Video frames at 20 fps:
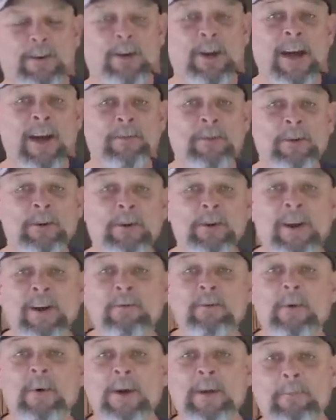Good afternoon,
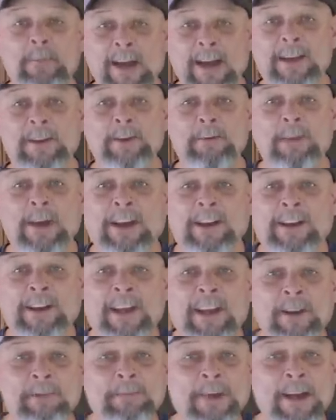everyone. Matt, Nomadic
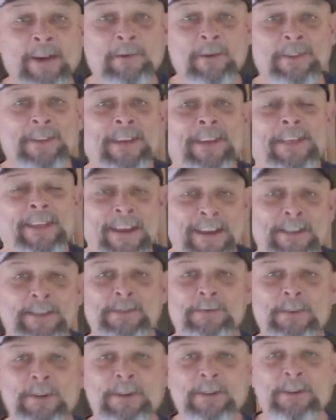Native, back with you.
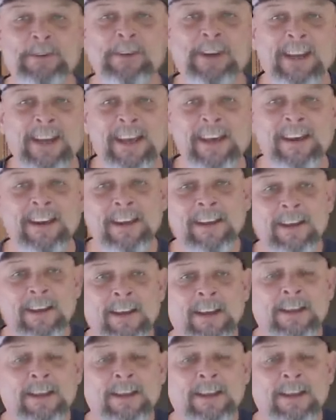Thanks for tuning in.